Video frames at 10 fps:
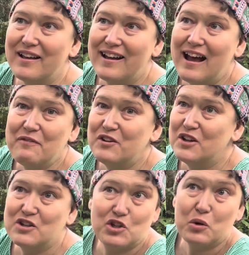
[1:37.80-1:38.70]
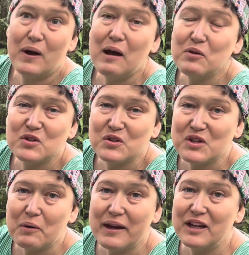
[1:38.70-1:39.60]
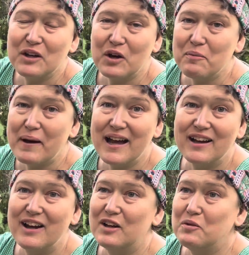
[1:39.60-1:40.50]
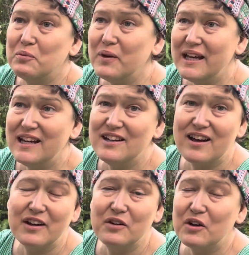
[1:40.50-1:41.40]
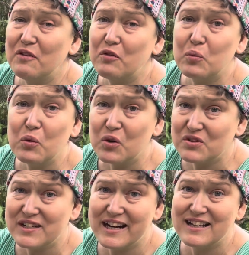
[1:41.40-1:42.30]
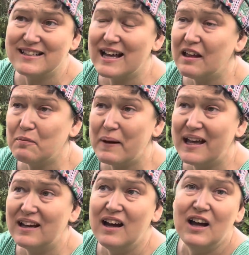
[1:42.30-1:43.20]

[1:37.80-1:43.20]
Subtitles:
After 2 hours or so, I can go back, I could read, I could go for walks down at South Bank,